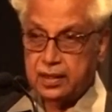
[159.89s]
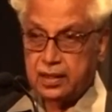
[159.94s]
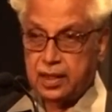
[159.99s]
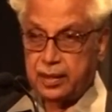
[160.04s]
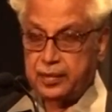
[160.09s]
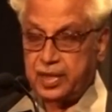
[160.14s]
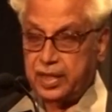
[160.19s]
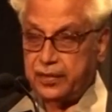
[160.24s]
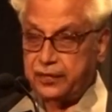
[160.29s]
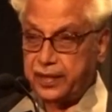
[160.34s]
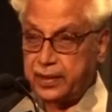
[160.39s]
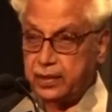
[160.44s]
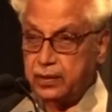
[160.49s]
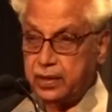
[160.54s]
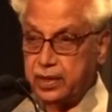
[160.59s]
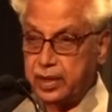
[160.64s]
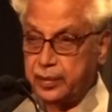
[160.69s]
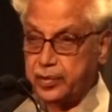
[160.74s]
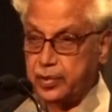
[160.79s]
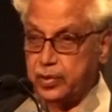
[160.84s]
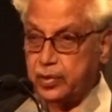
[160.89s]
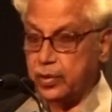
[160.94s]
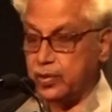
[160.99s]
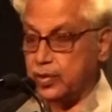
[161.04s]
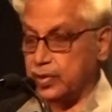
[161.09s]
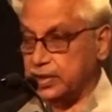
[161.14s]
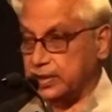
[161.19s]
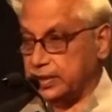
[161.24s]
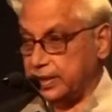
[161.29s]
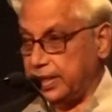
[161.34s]
I mean, if I go, have to go
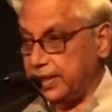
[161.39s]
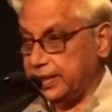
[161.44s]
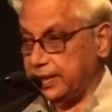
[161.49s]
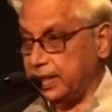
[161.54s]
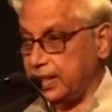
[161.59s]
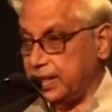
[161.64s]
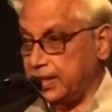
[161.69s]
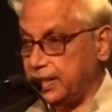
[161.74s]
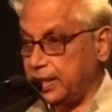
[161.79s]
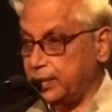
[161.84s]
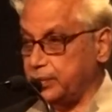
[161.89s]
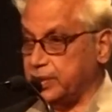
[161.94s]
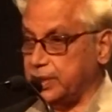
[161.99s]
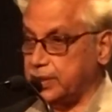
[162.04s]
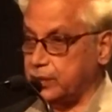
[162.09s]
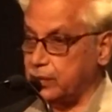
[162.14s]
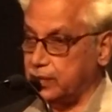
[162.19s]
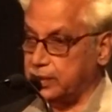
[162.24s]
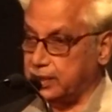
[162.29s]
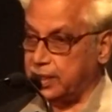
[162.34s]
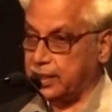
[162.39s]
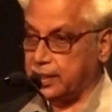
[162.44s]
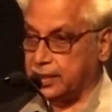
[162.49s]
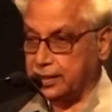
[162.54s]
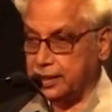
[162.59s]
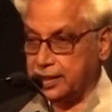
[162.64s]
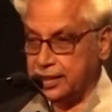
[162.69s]
on saying their names, it will take